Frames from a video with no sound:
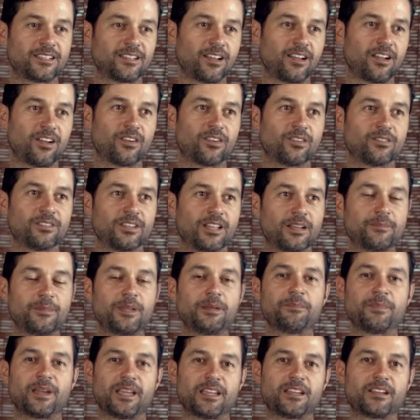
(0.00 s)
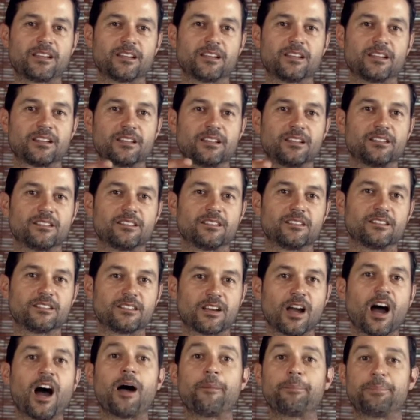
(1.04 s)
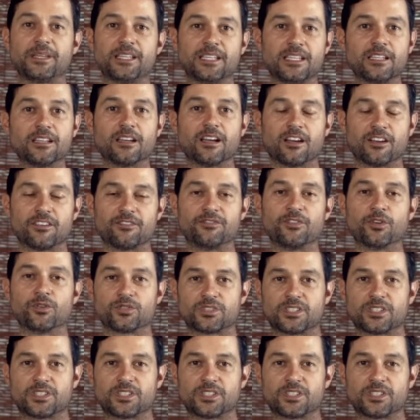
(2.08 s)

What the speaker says: oh, let me make a copy of those